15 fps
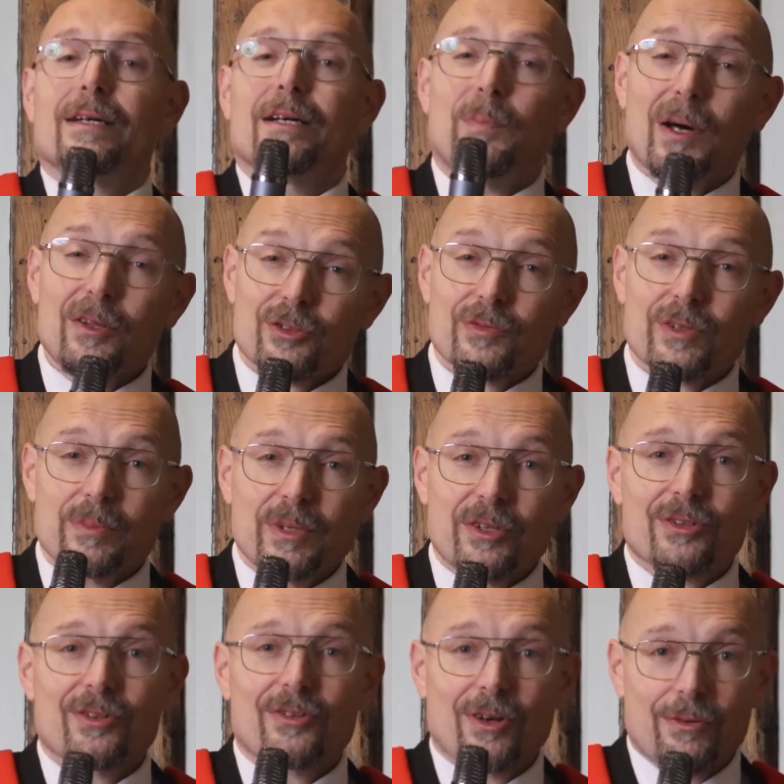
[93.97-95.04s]
A bunch of
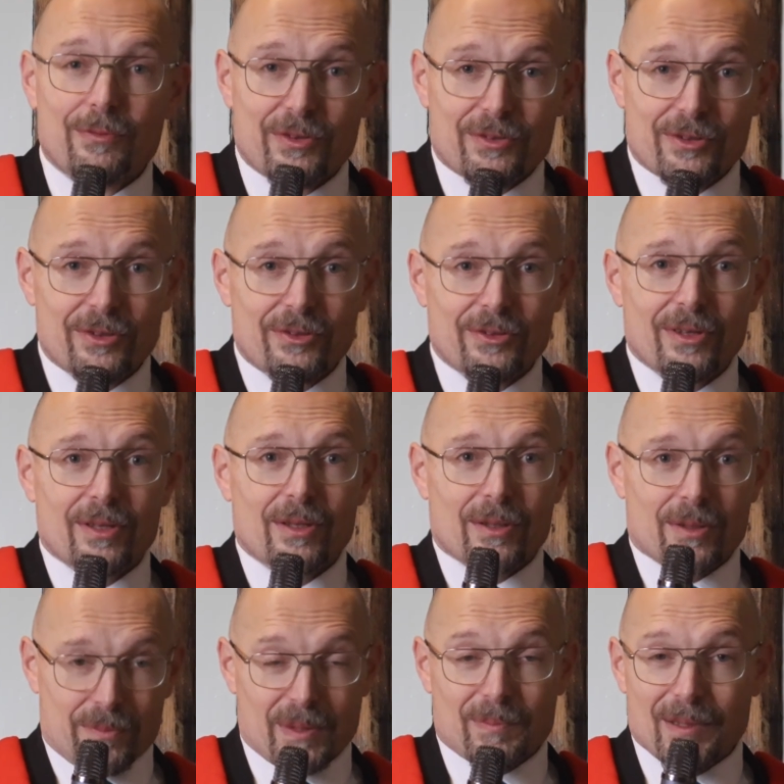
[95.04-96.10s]
admissions officers,
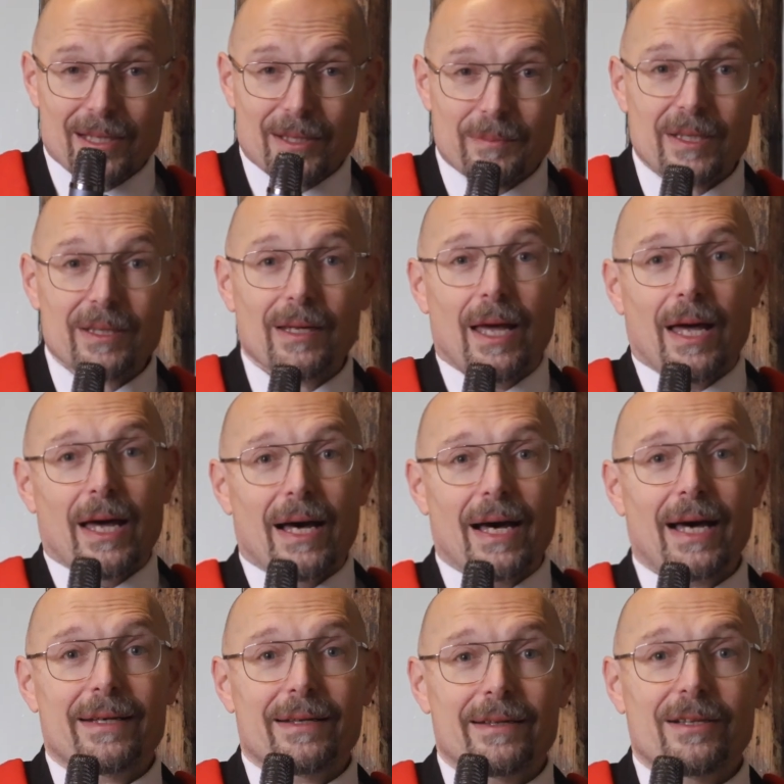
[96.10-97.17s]
people like me,
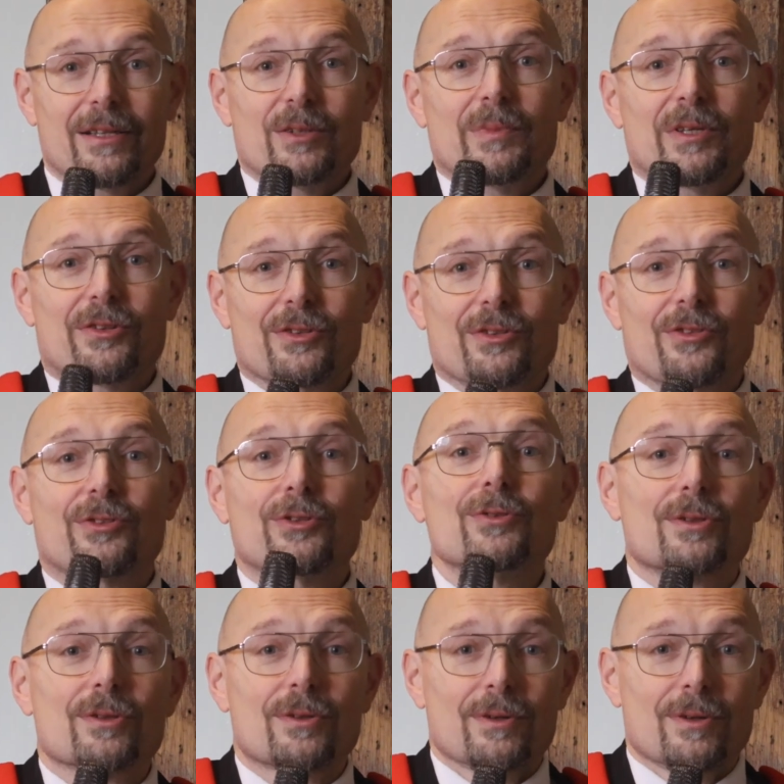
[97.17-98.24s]
and an admissions
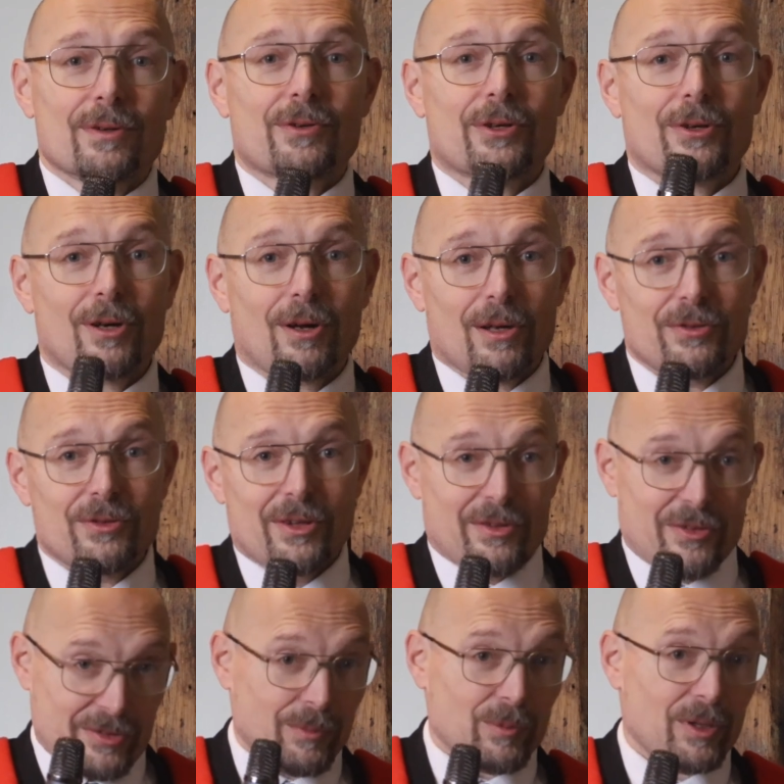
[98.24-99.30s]
tutor for your college,
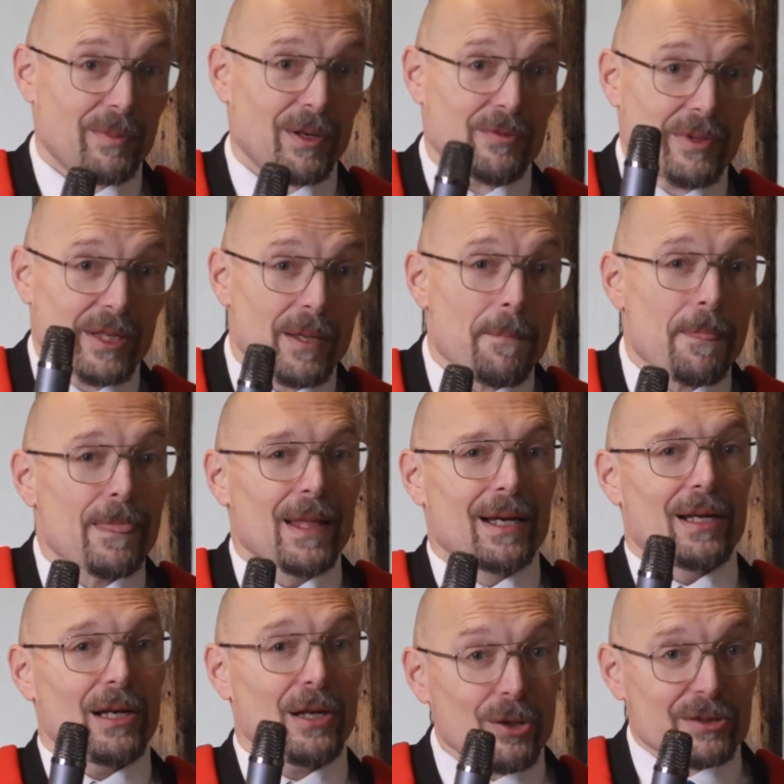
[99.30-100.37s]
someone above me,
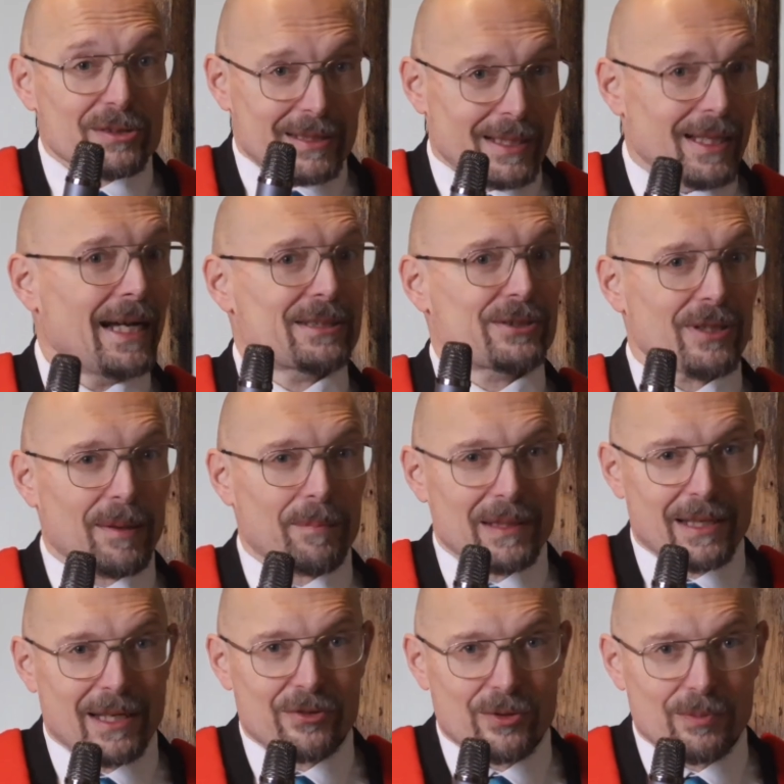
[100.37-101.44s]
looked at your
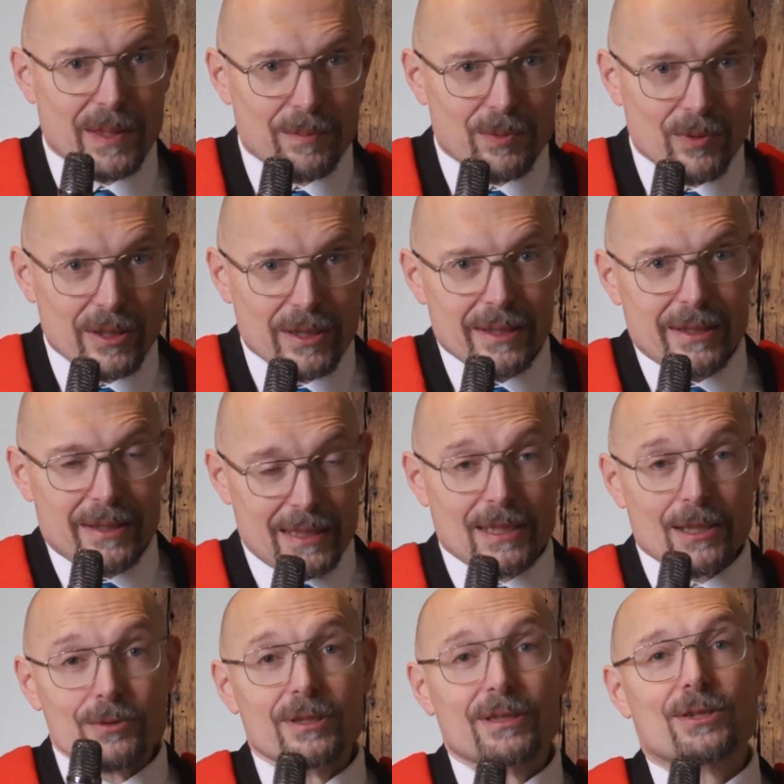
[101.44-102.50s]
application paperwork,
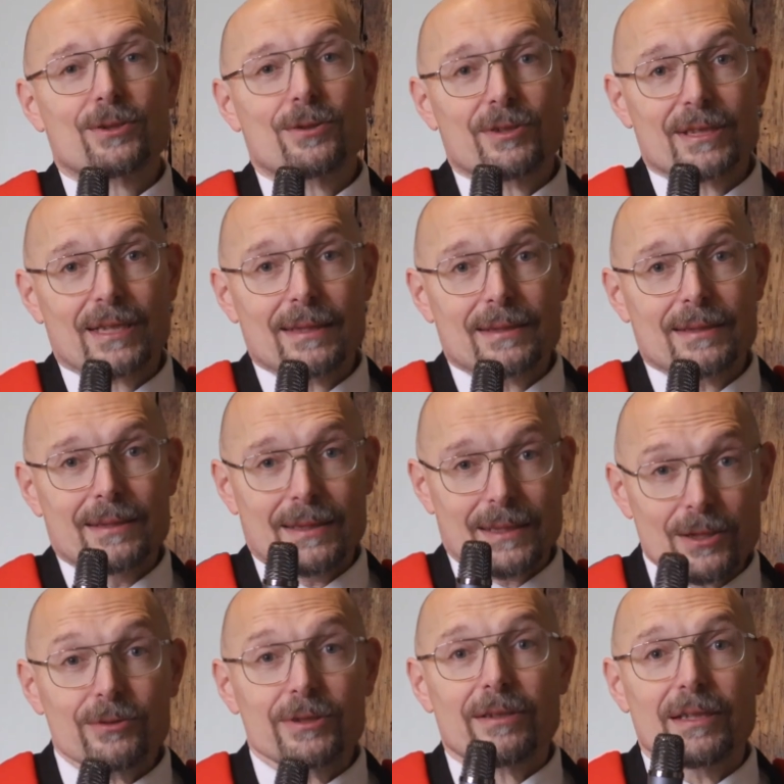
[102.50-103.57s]
including school results,
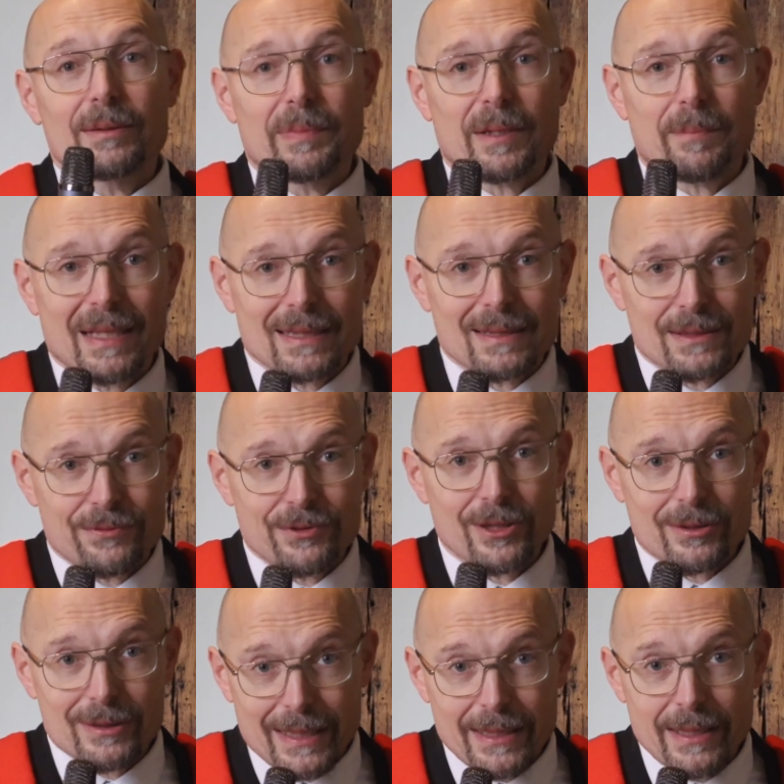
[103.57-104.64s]
including Olympic medals if you
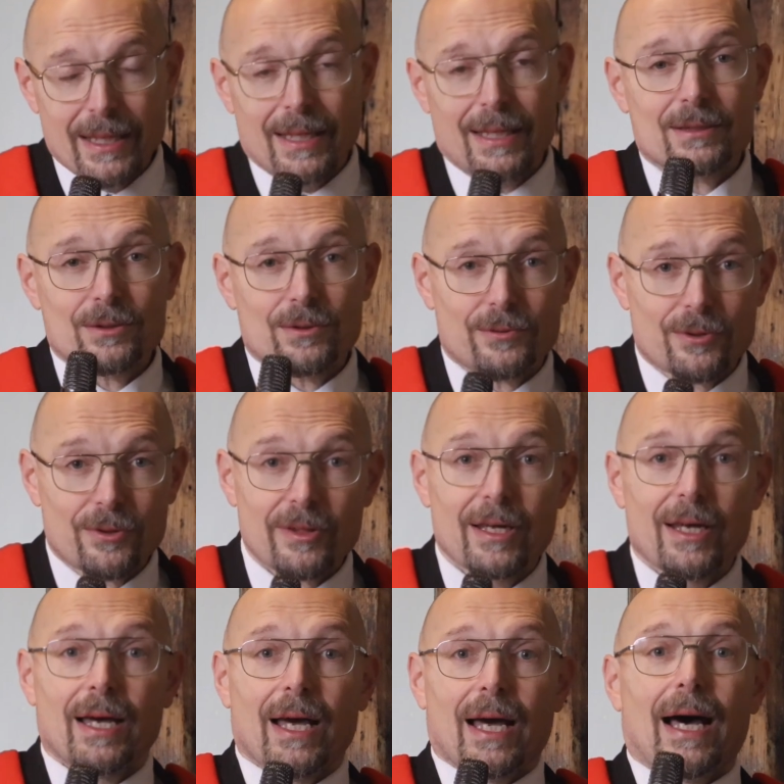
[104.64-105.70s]
got any, and so forth,
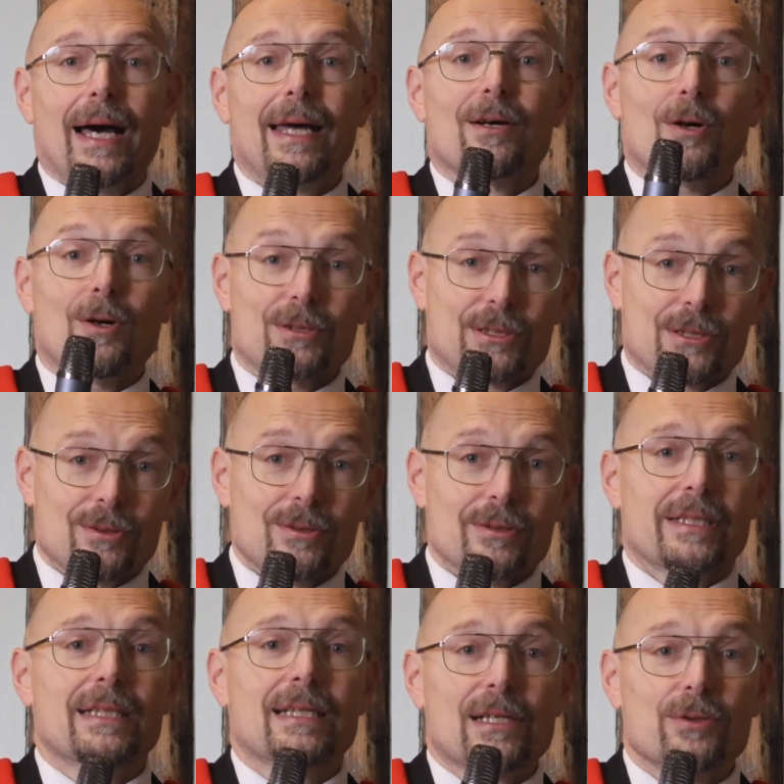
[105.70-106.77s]
and also
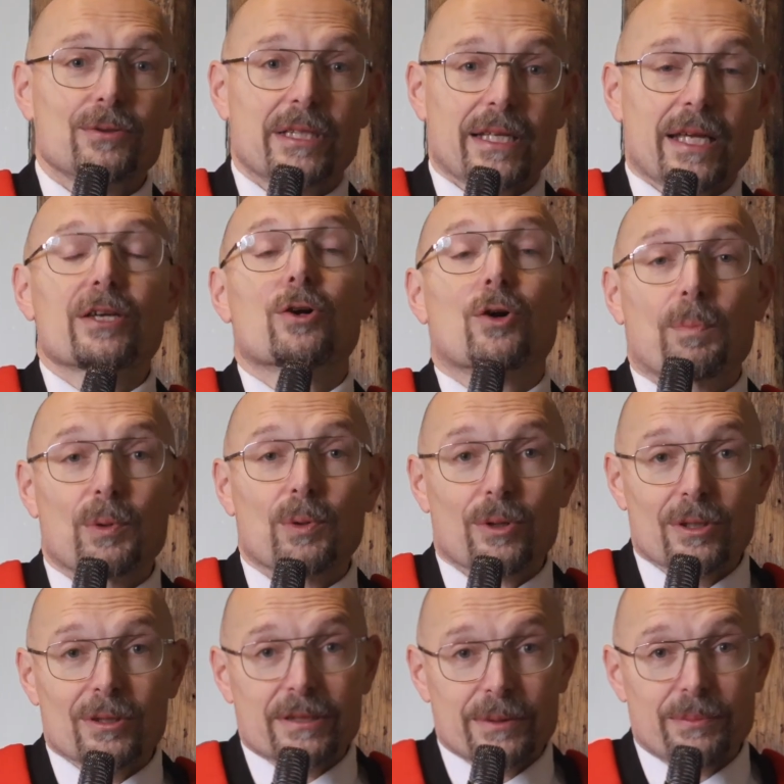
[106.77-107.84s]
including your
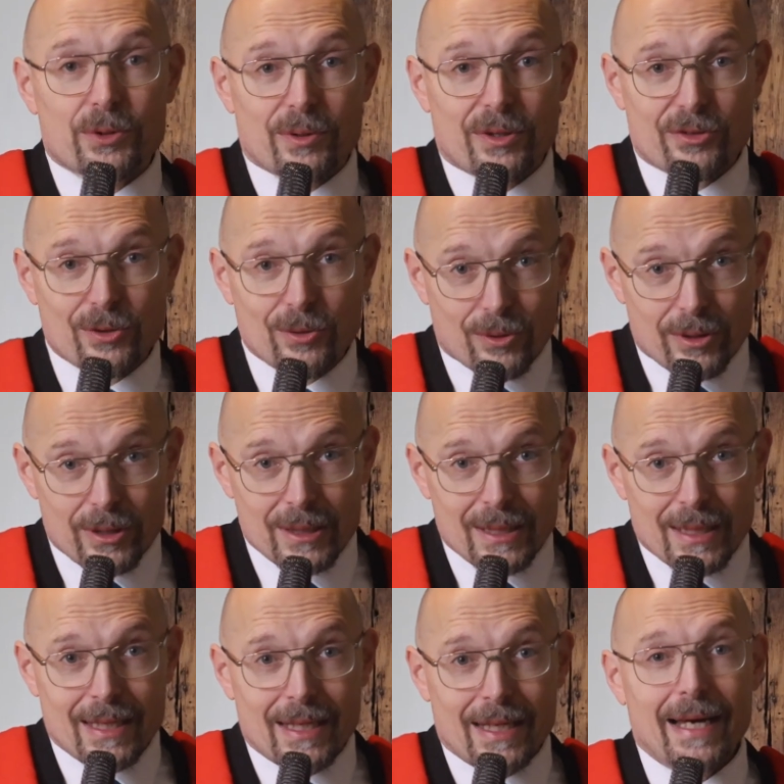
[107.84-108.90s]
poor TMUA score,
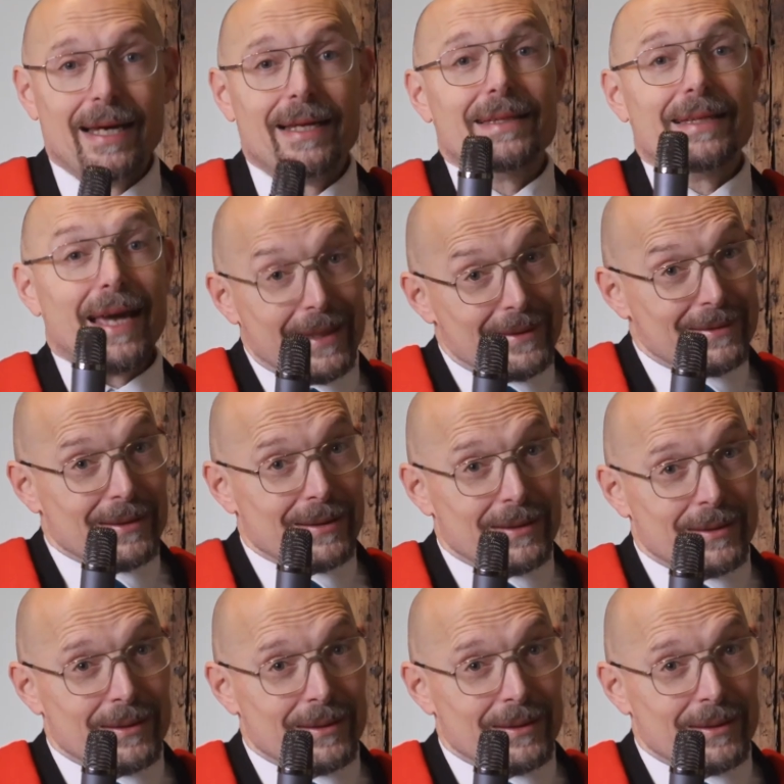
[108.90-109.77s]
and yet